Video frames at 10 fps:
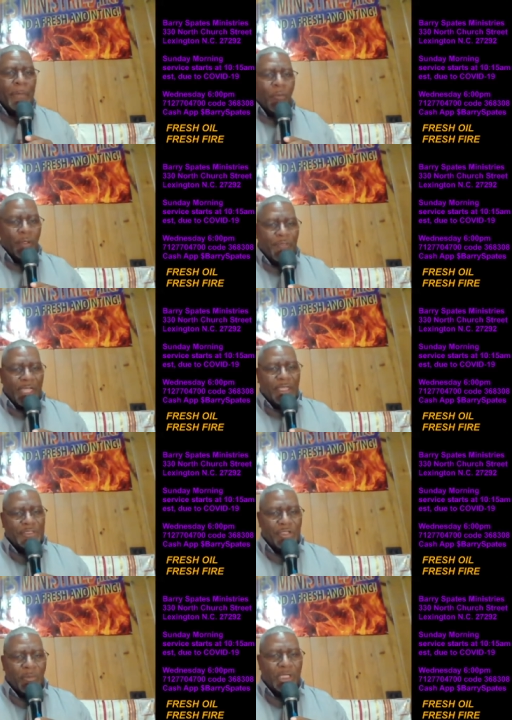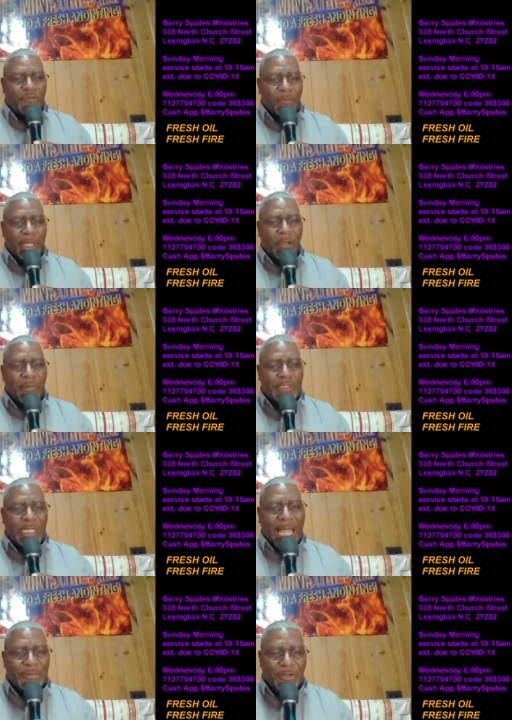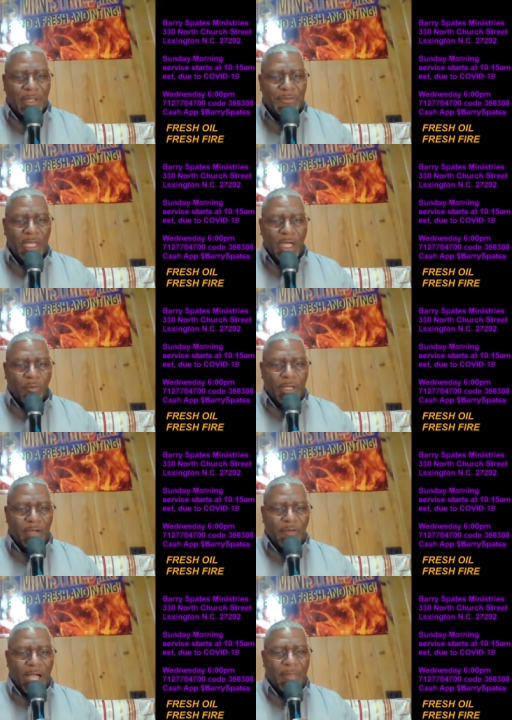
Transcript: we thank you so much for being on these live streams. We give God